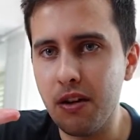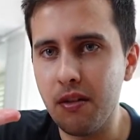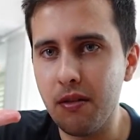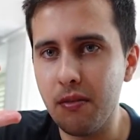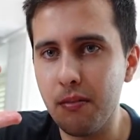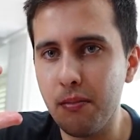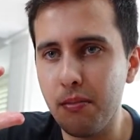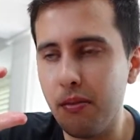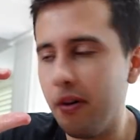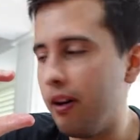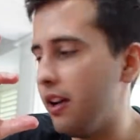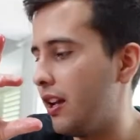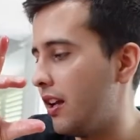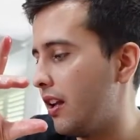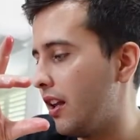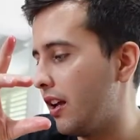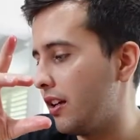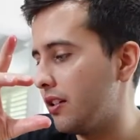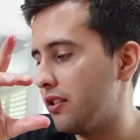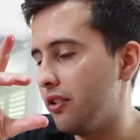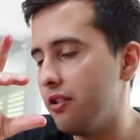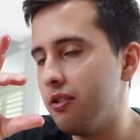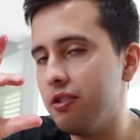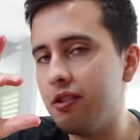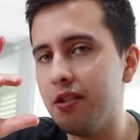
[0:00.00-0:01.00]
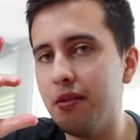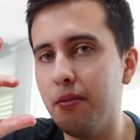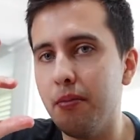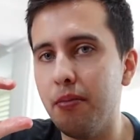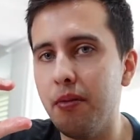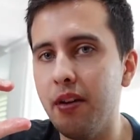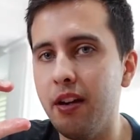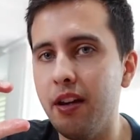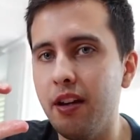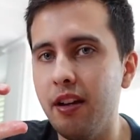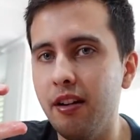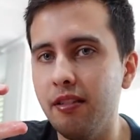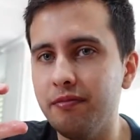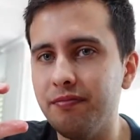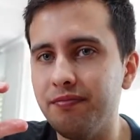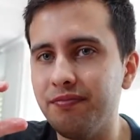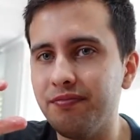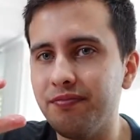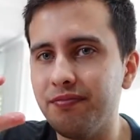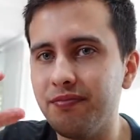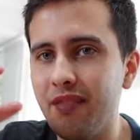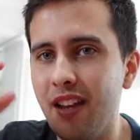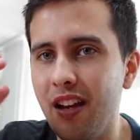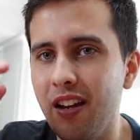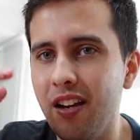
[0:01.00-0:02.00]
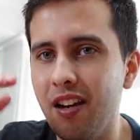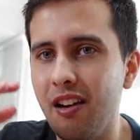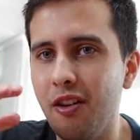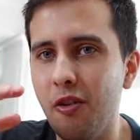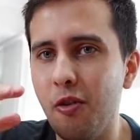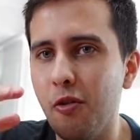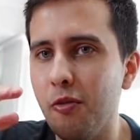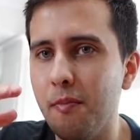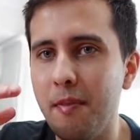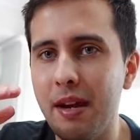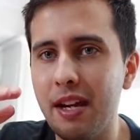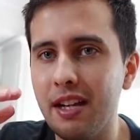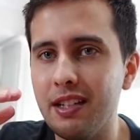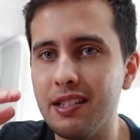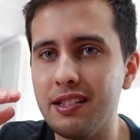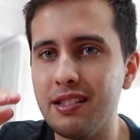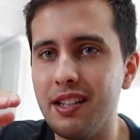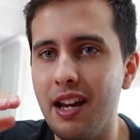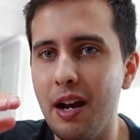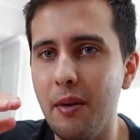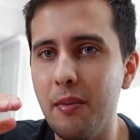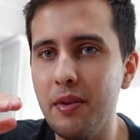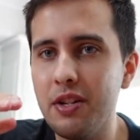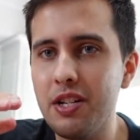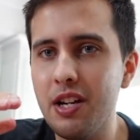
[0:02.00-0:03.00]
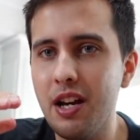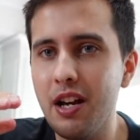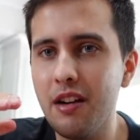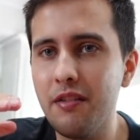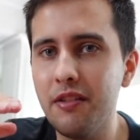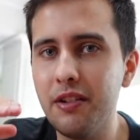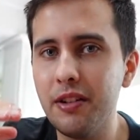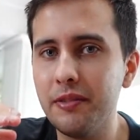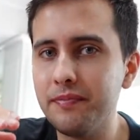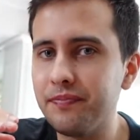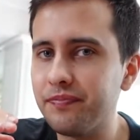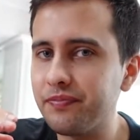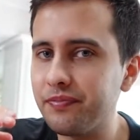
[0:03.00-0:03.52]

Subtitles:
bread, like toasted bread, and or make a sandwich out of it,